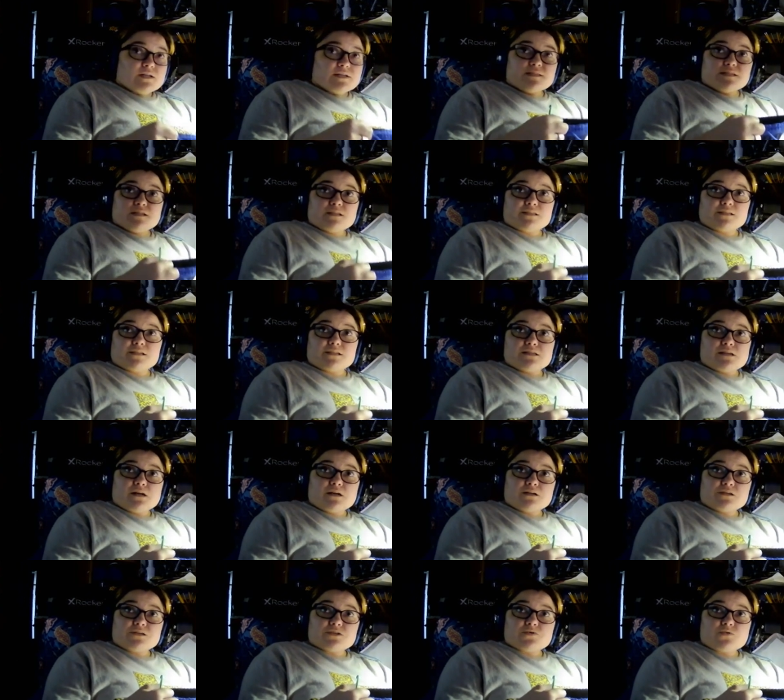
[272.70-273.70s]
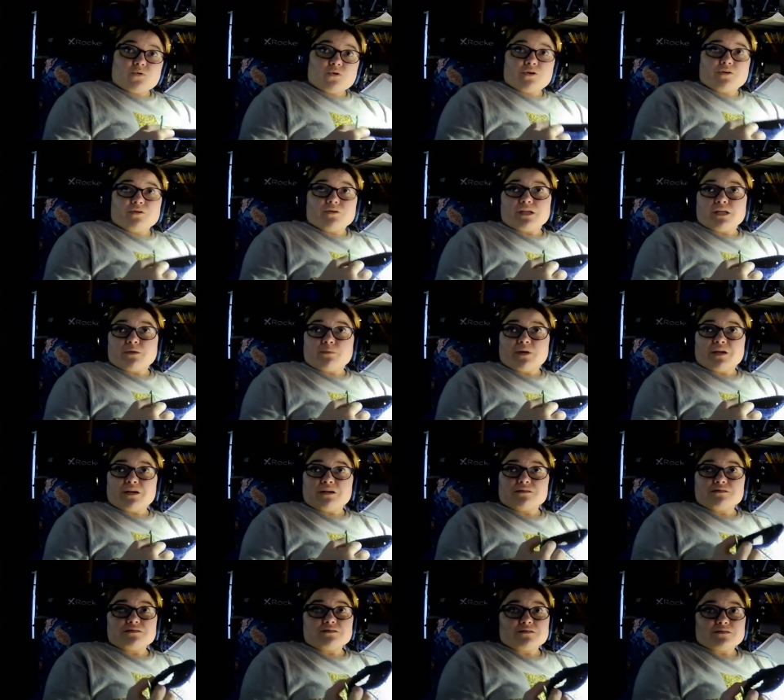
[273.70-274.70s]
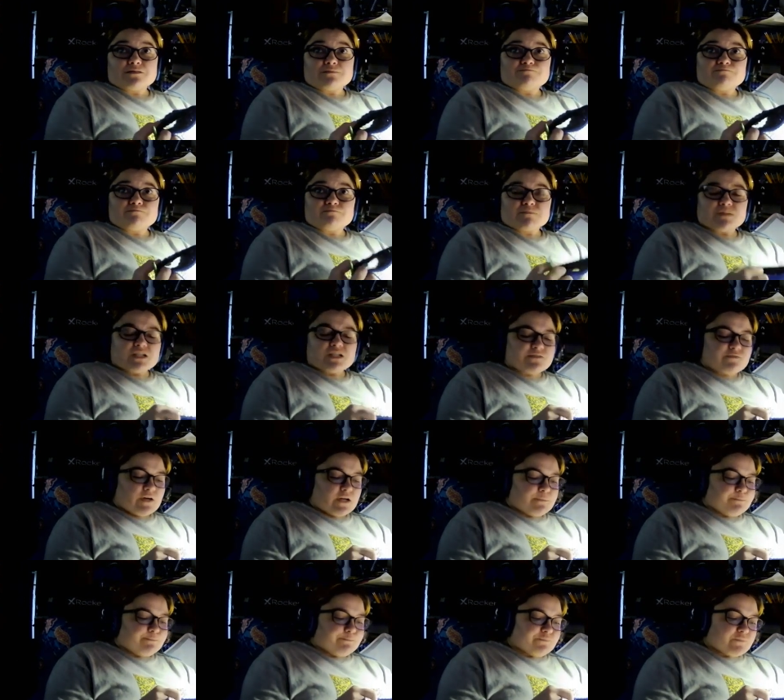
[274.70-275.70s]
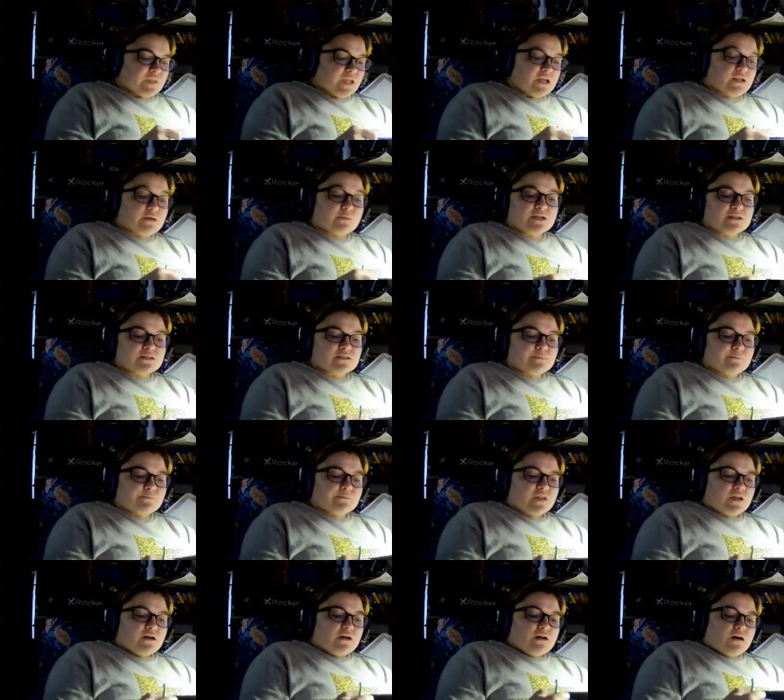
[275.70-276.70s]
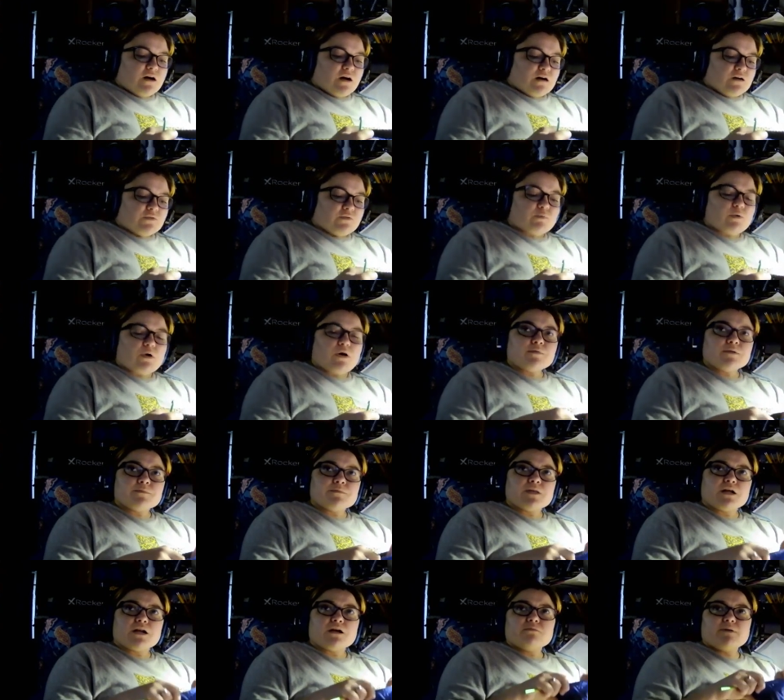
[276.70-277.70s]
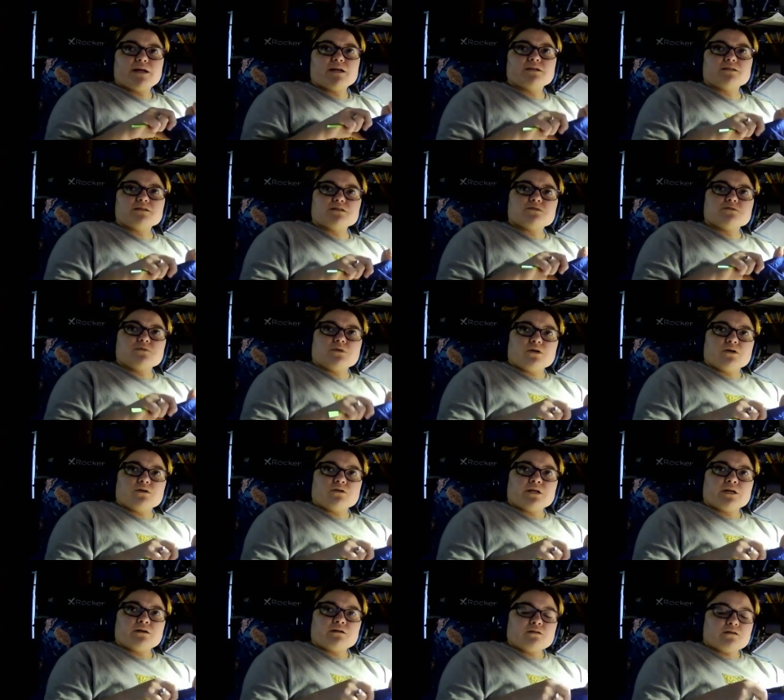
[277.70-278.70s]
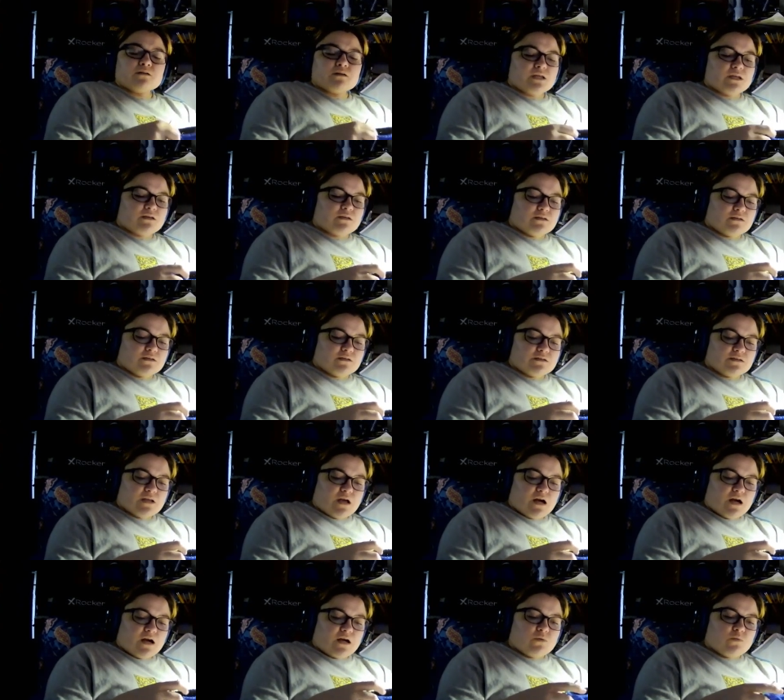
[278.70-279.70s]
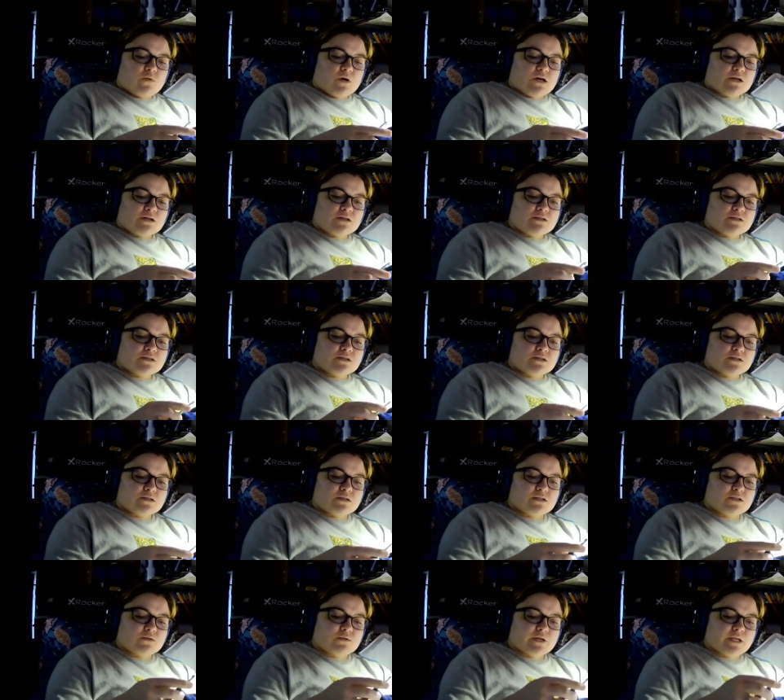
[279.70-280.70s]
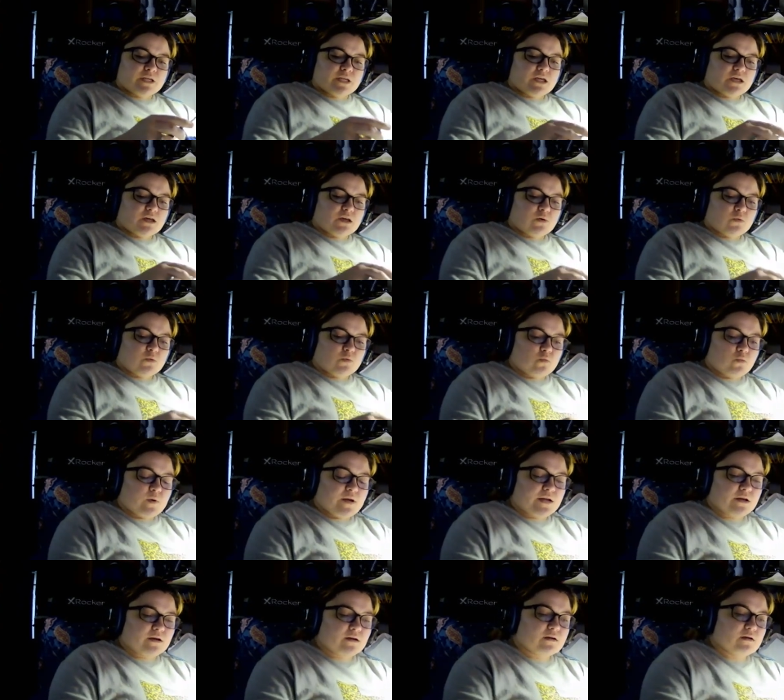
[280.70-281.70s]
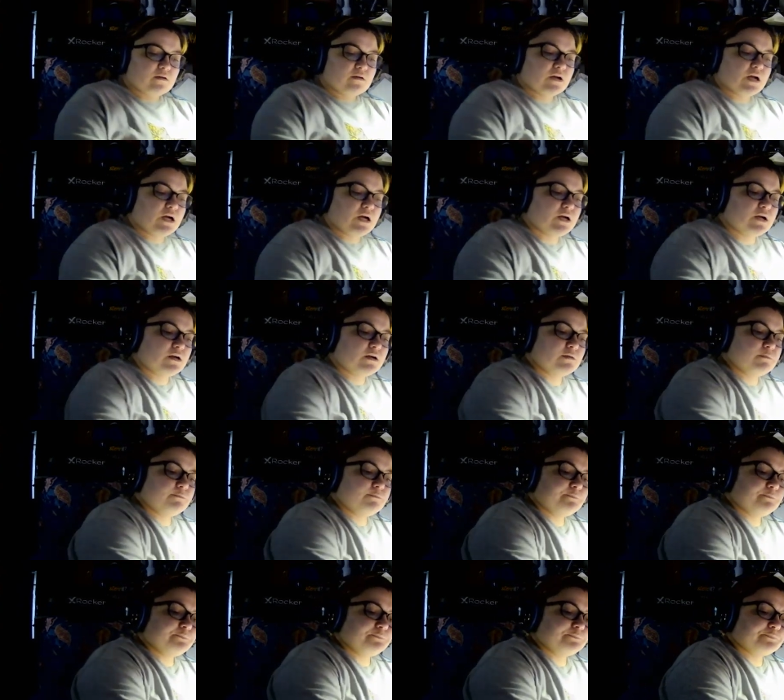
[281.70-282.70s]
And since it's not a tutorial anyways, it's fine. Anyways, the problem that I ran into earlier is I was doing it where I